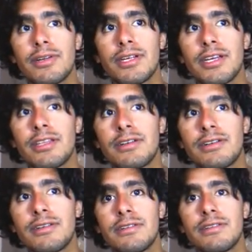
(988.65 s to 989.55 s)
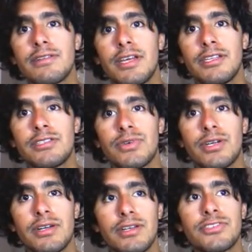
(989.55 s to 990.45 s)
header,
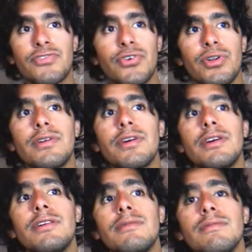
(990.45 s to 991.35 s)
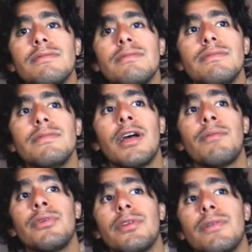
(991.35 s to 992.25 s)
h1, h4,
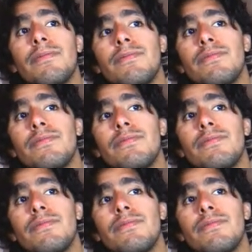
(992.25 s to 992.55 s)
and button.